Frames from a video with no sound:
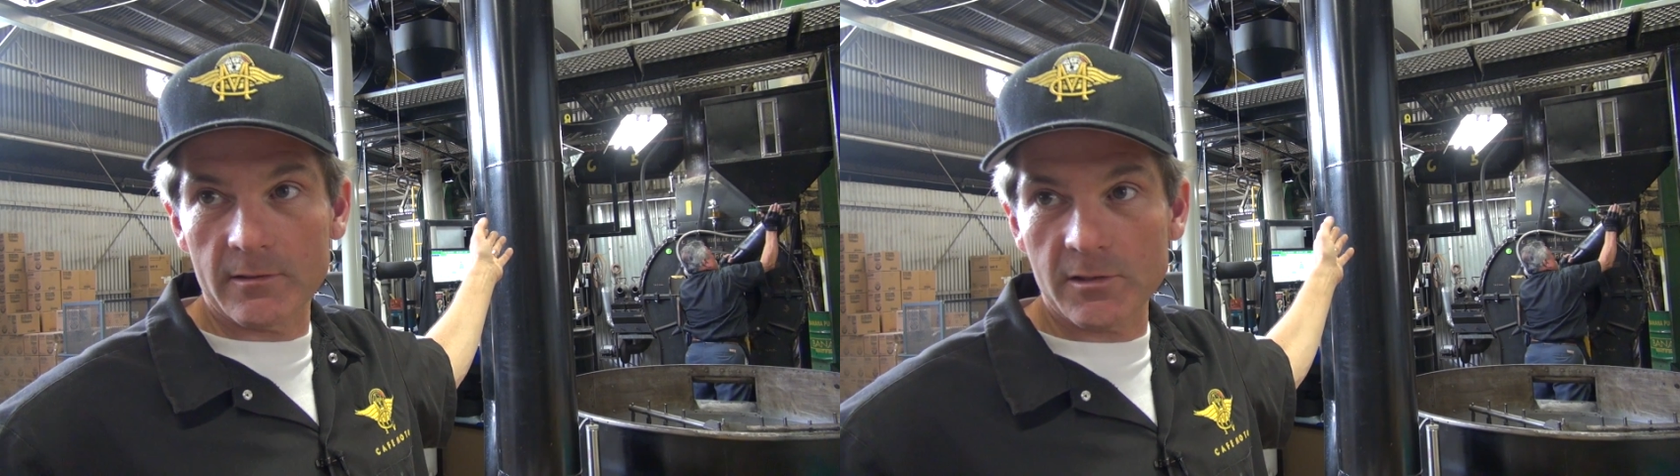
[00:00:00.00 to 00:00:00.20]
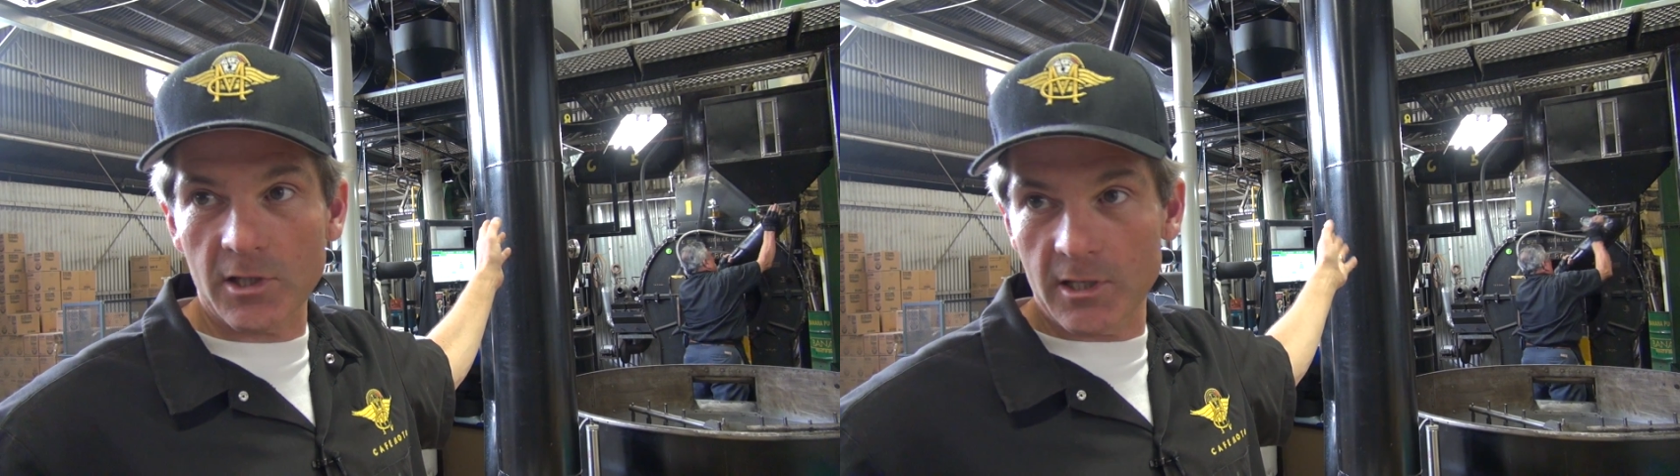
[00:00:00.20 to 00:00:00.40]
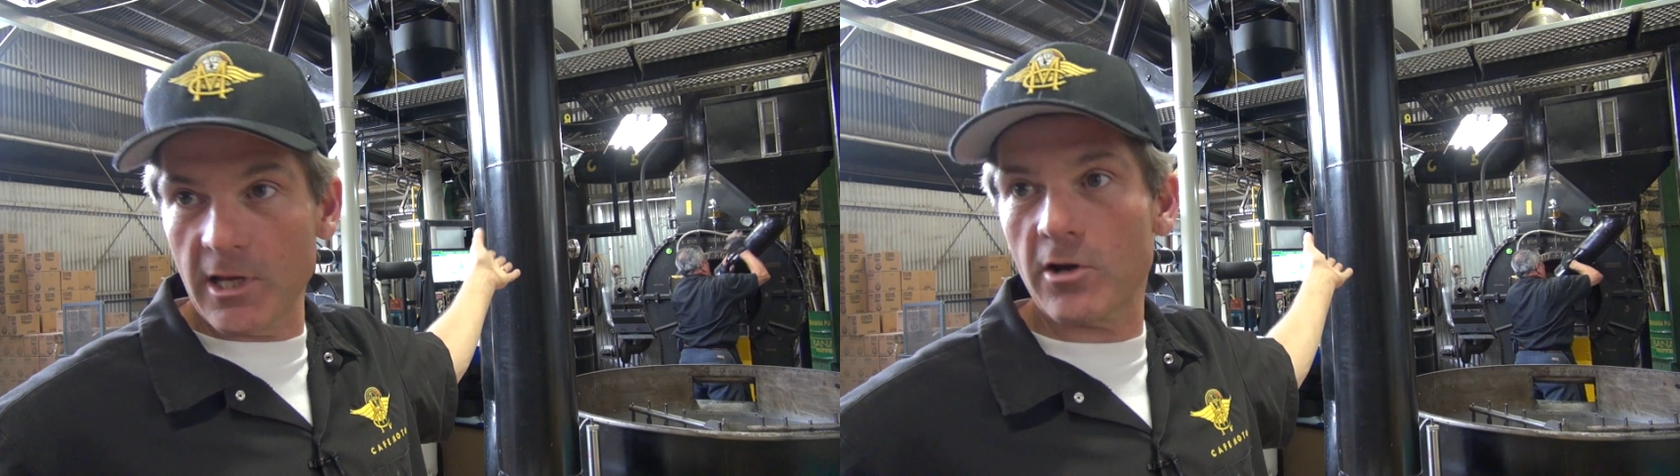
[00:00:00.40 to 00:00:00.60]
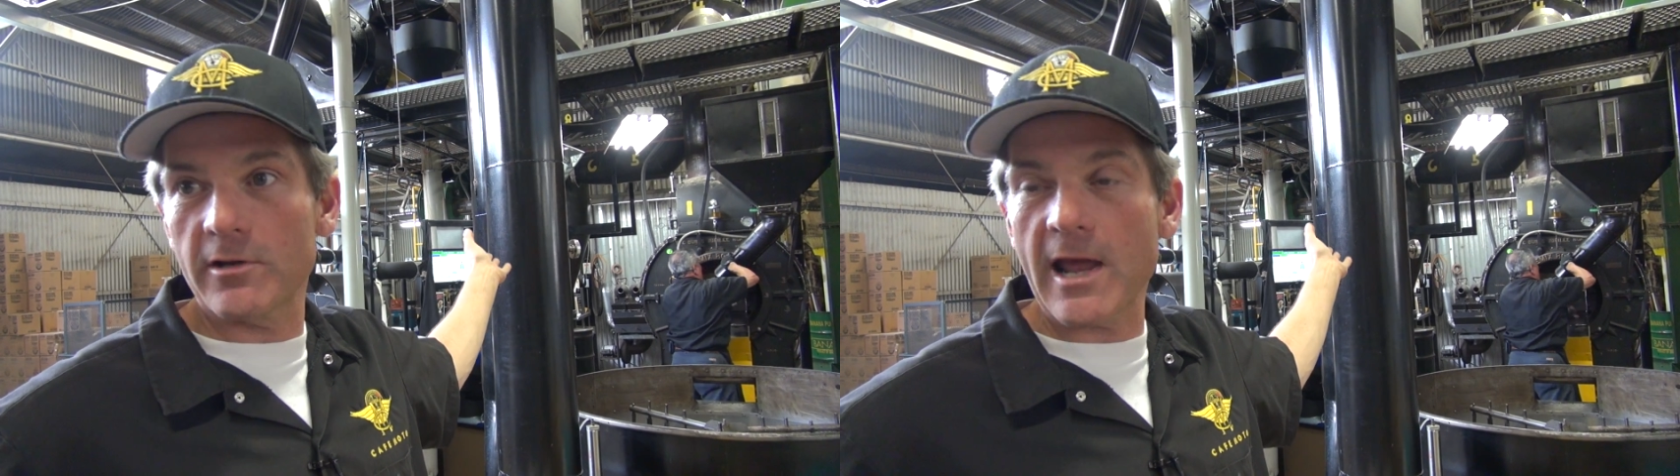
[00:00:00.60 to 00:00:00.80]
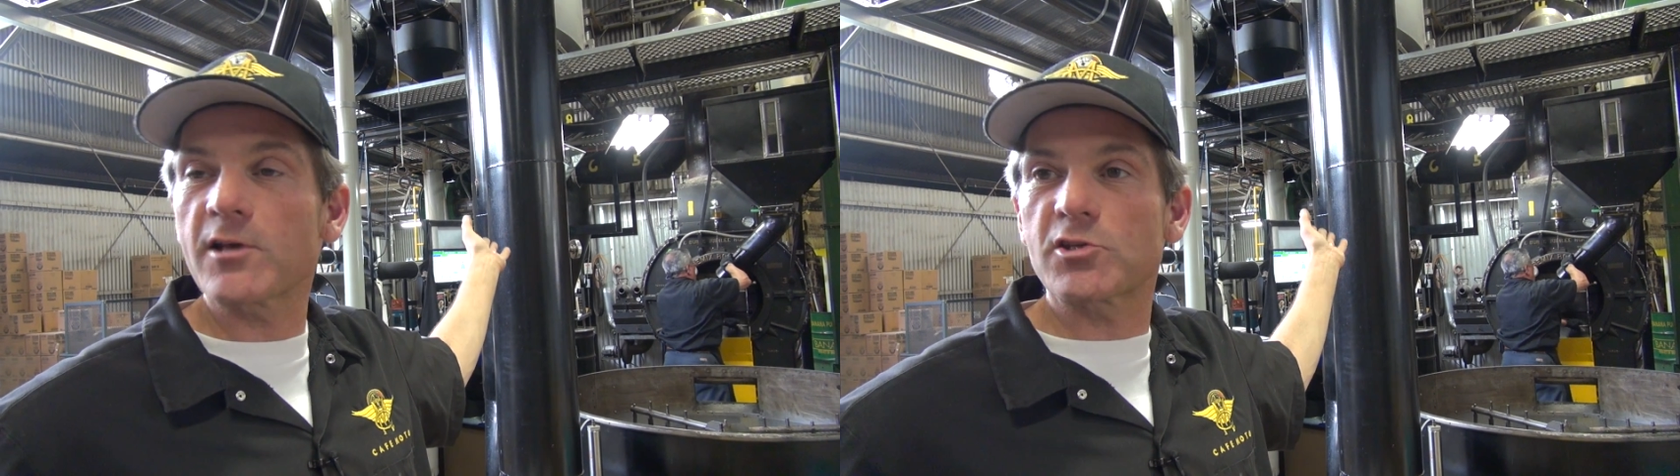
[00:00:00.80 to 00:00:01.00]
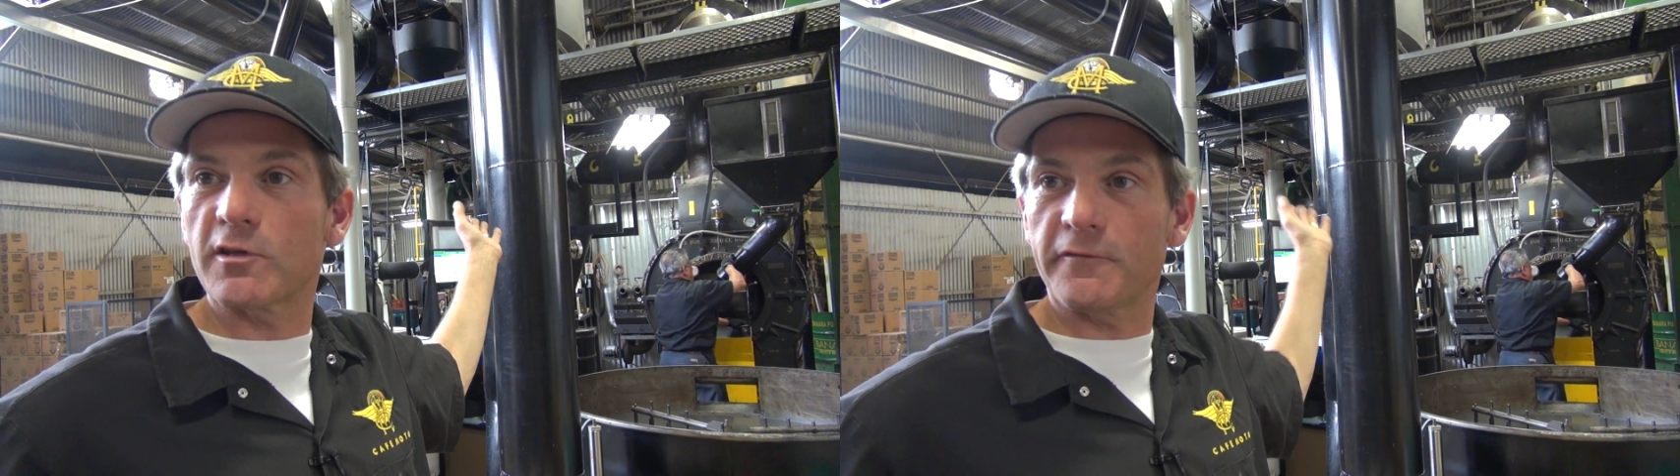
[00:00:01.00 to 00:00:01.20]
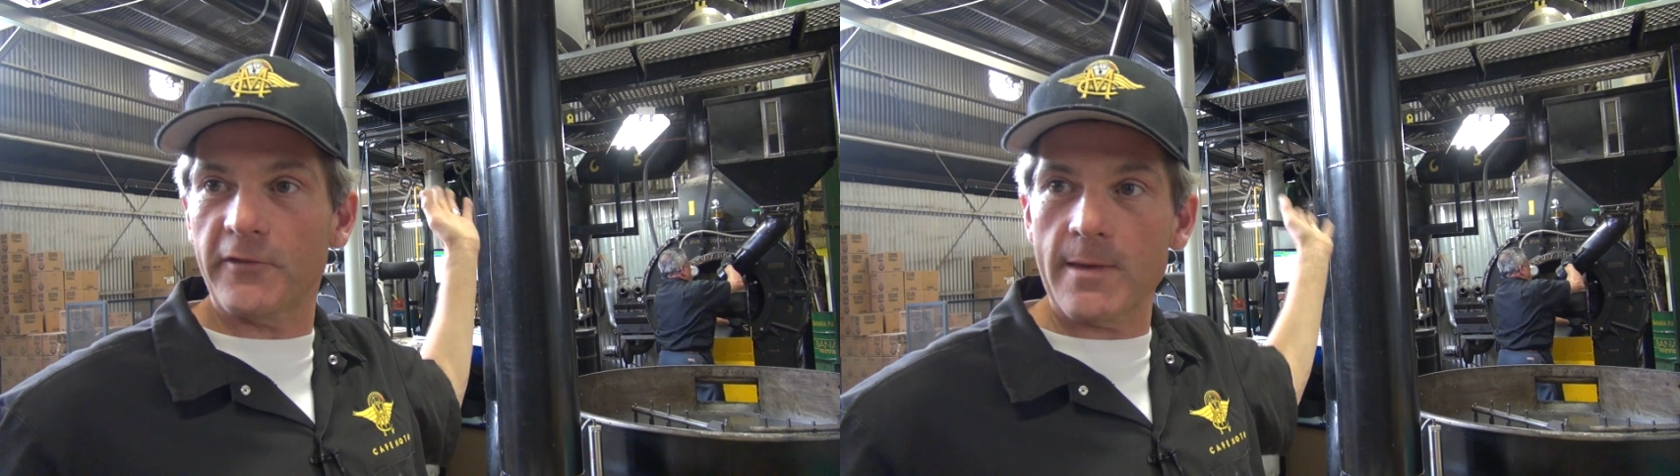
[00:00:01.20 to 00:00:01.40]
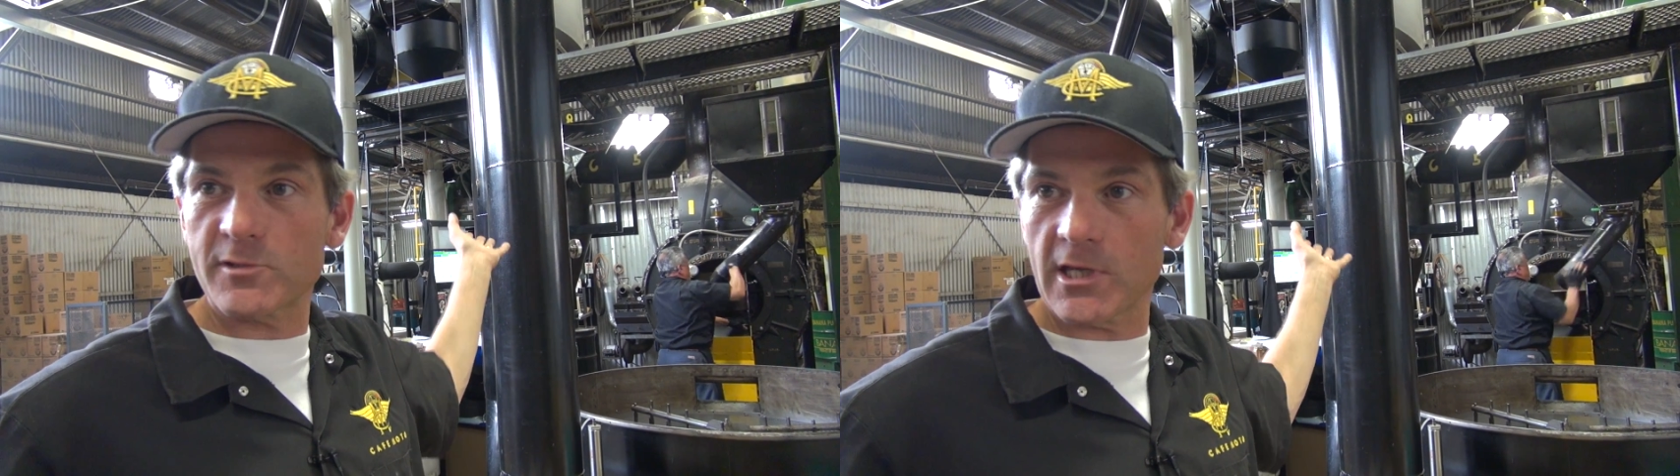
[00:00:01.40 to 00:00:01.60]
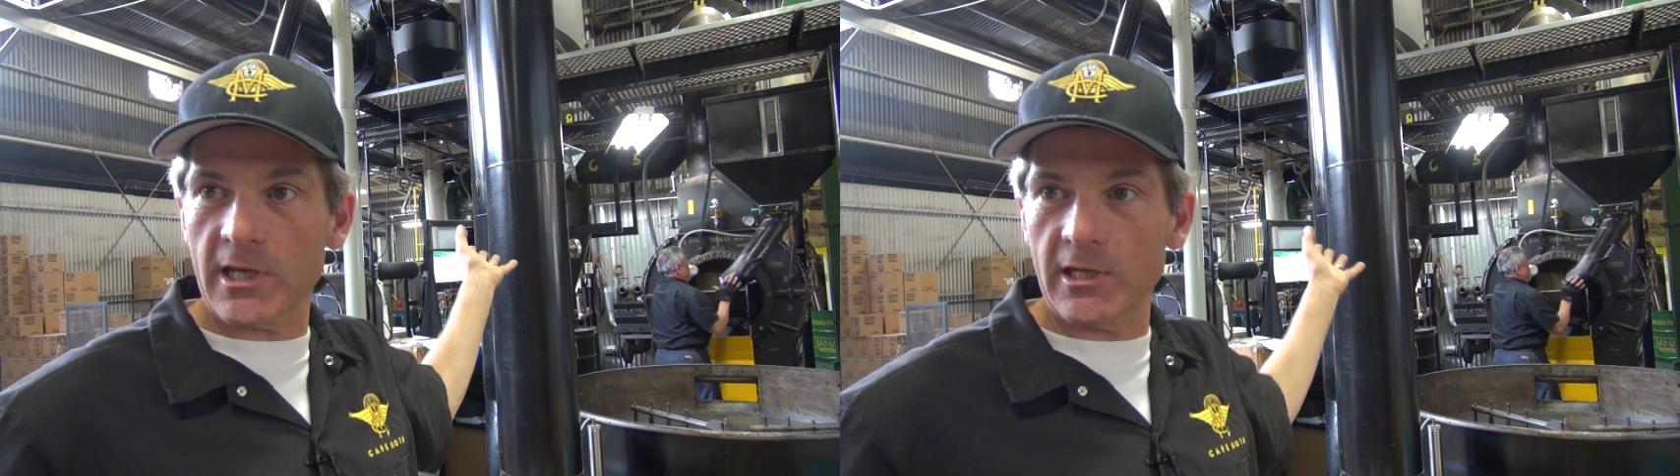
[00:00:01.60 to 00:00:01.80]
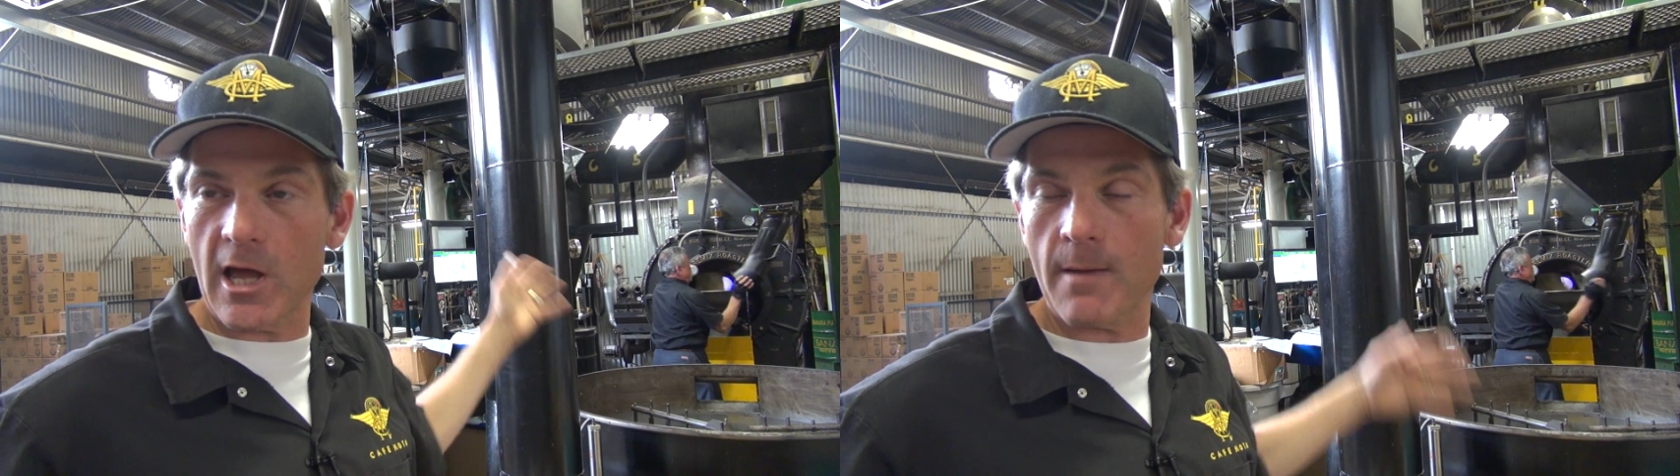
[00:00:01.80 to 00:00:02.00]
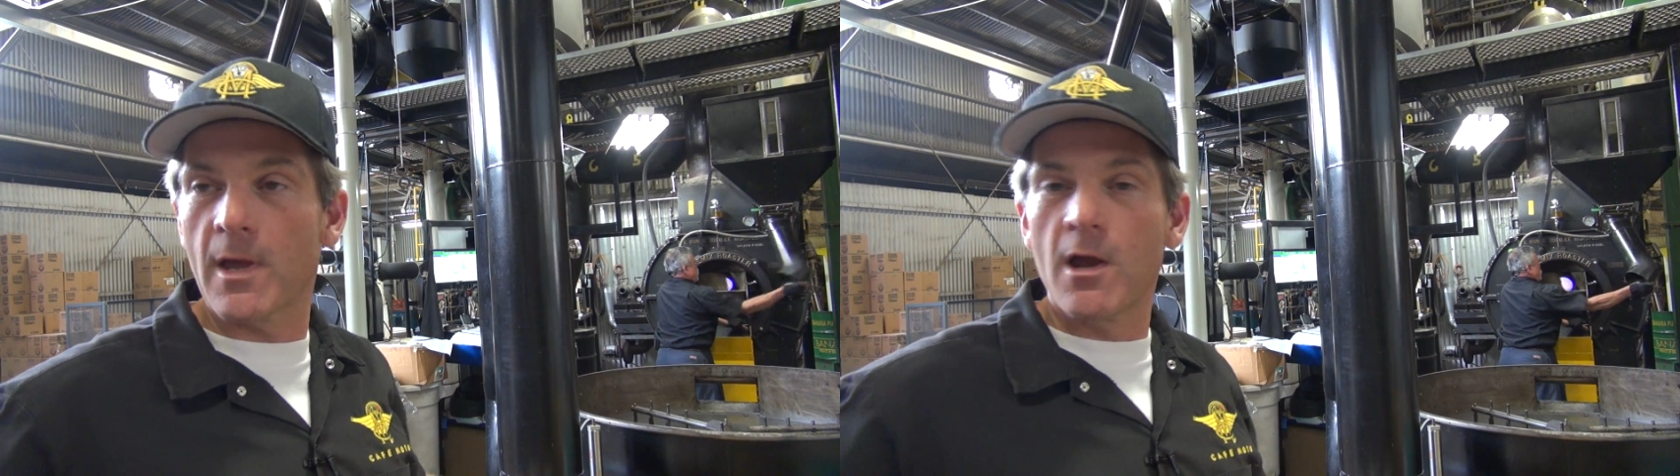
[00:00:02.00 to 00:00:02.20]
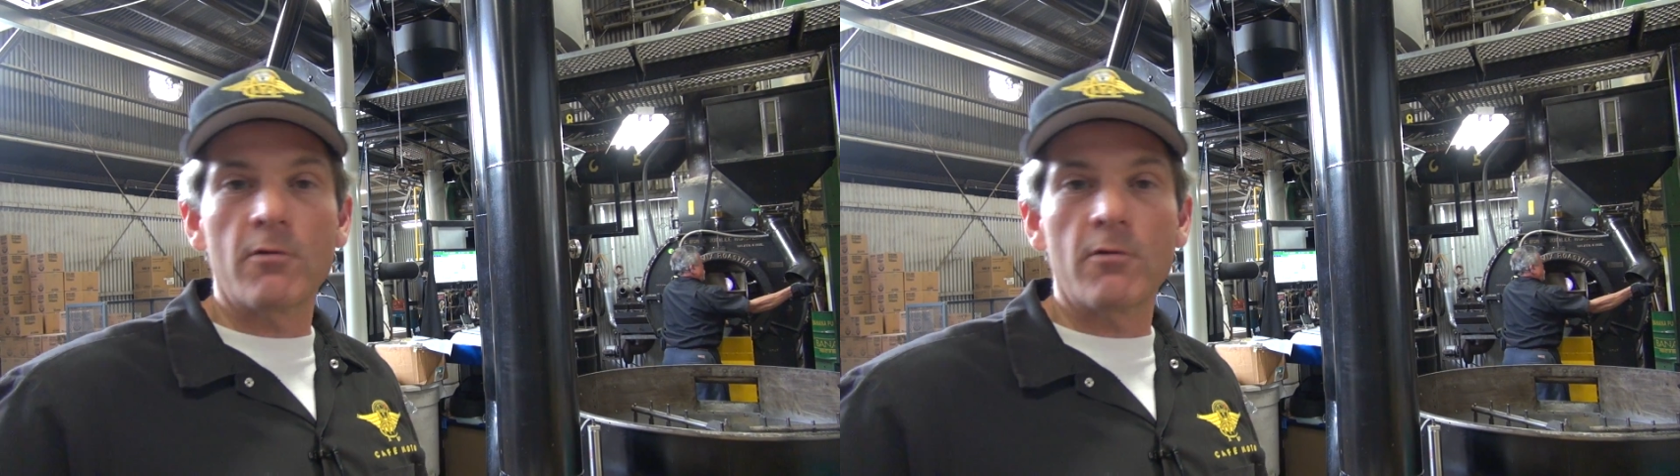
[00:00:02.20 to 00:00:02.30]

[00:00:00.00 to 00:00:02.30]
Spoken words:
You can hear it now, so the flame's kicking up.